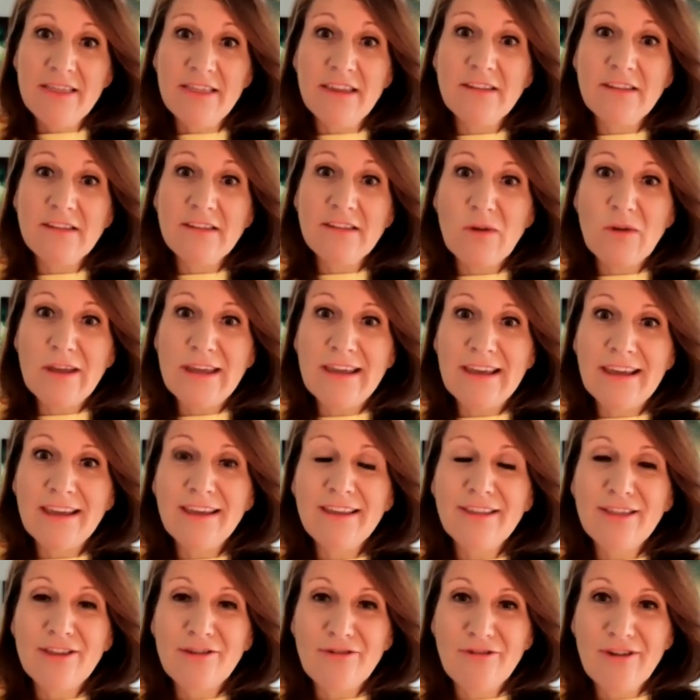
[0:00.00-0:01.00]
this
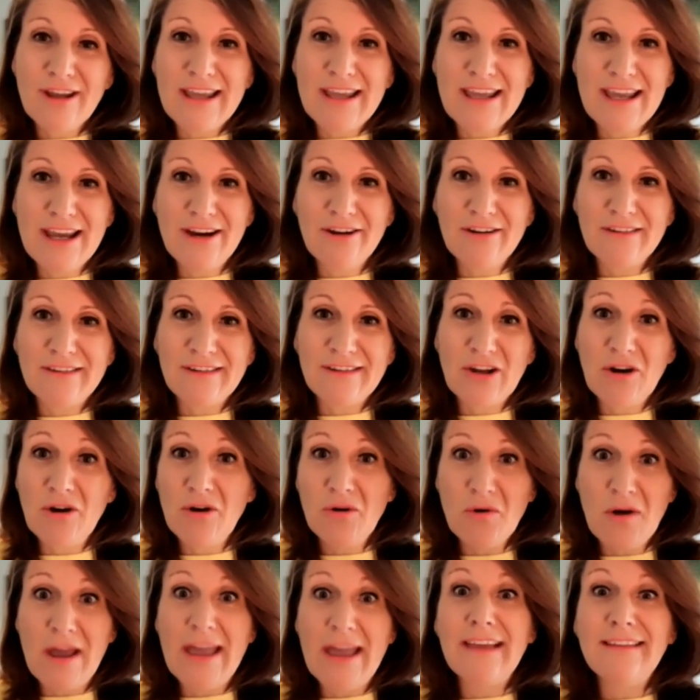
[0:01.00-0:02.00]
week, three years
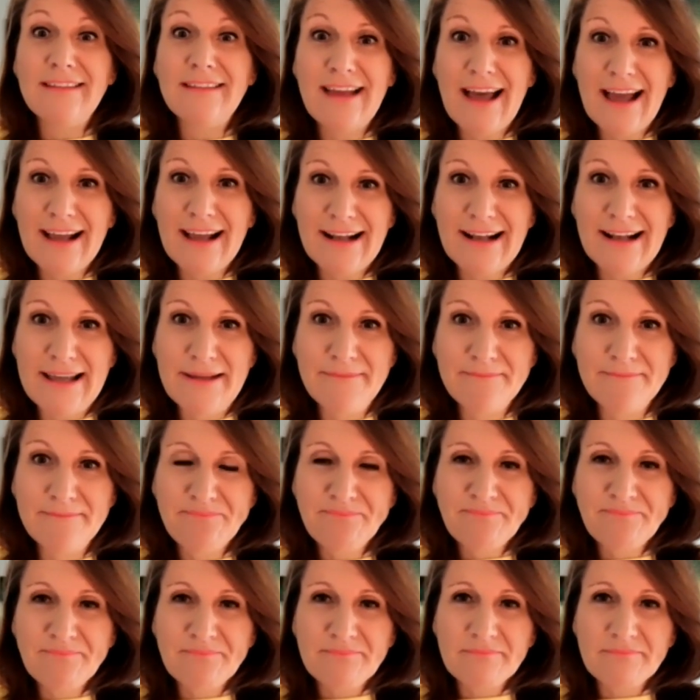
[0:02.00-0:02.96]
ago exactly,